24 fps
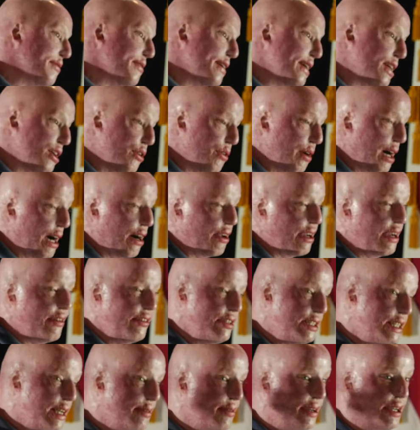time I go out,
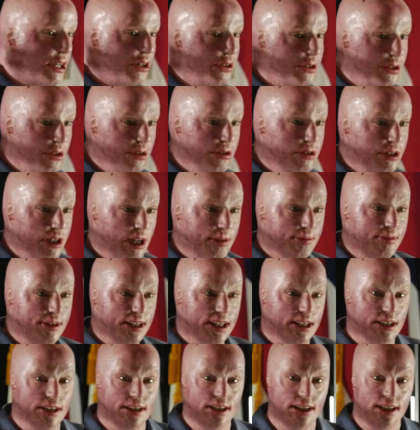every time I go do
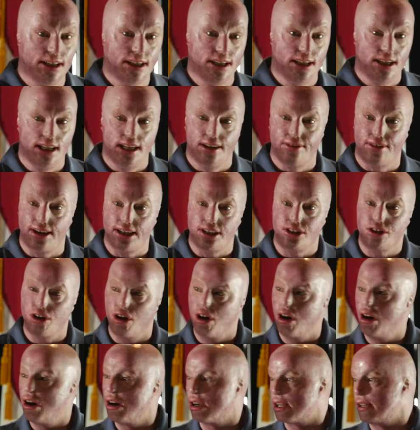something, if I
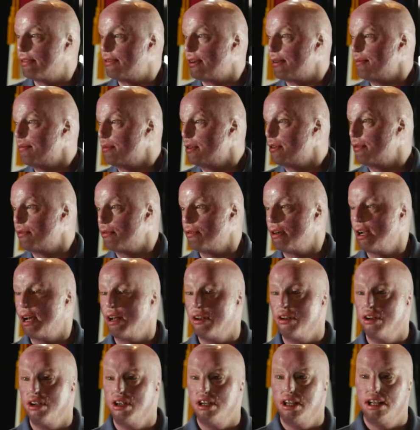talk, if I move
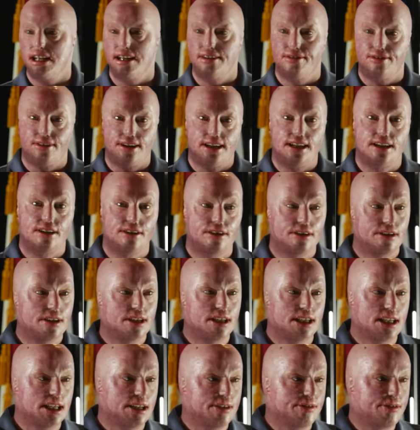around,
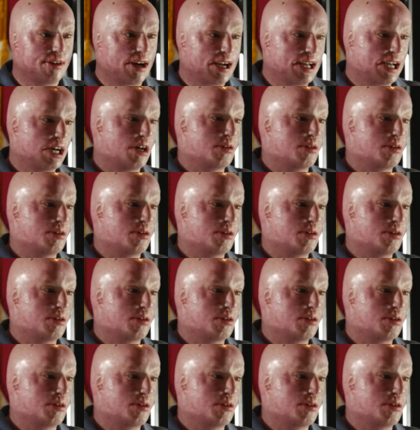if I